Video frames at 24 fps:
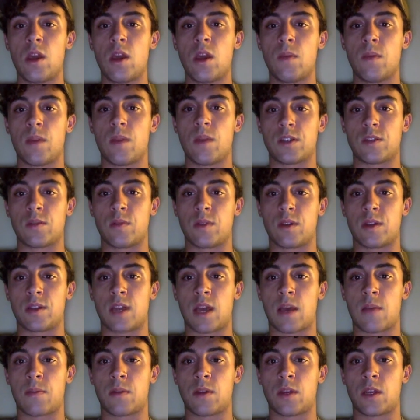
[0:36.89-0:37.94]
Because of what is
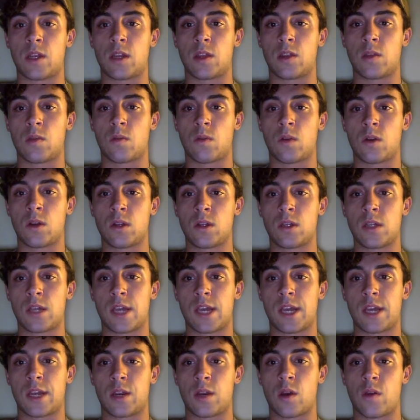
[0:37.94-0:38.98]
happening in the world
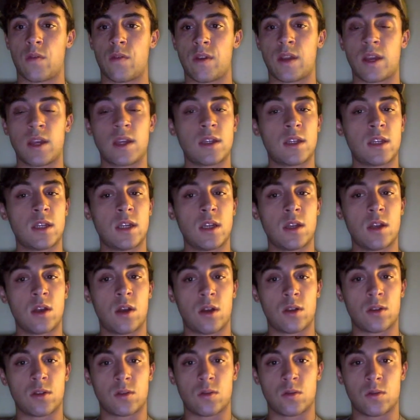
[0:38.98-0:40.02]
and COVID 19, all
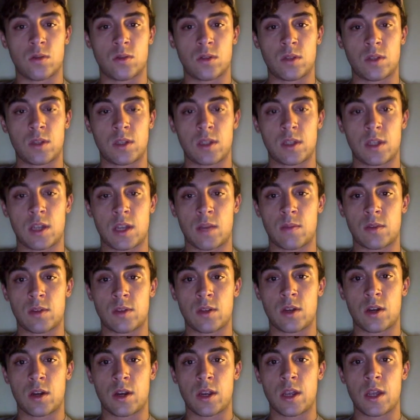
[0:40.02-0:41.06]
schools in the state of
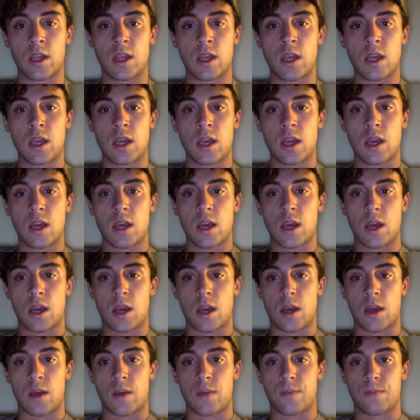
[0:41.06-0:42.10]
Missouri,
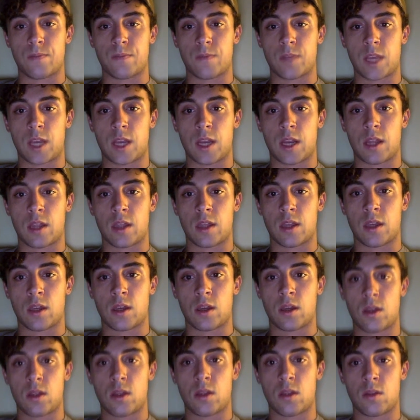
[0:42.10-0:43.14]
um, and I think
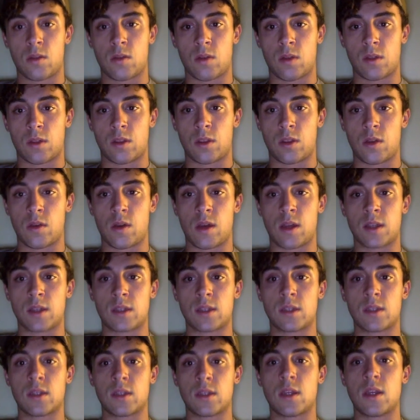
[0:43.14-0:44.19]
throughout the
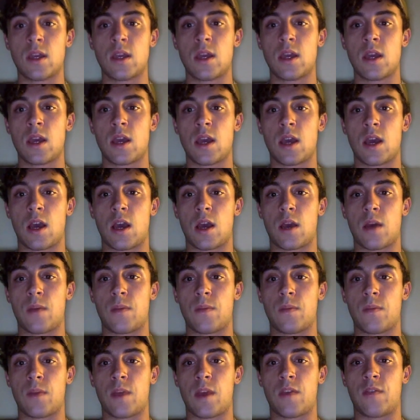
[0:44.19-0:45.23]
US,
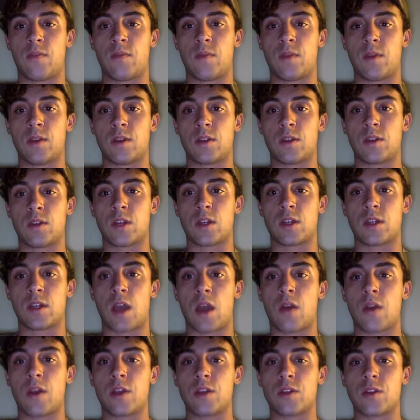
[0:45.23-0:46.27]
um, have been shut
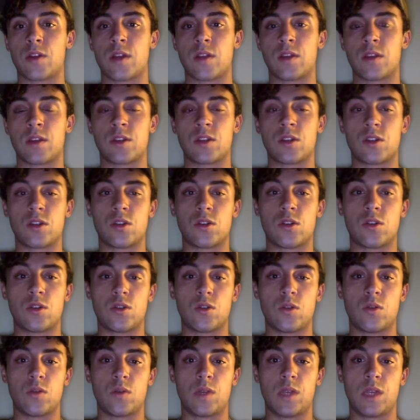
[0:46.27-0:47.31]
down and transitioned
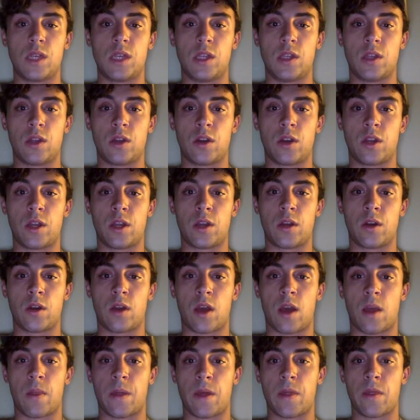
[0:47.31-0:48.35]
to e learning or
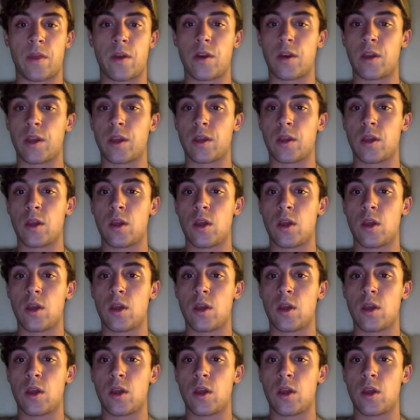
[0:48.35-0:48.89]
online learning.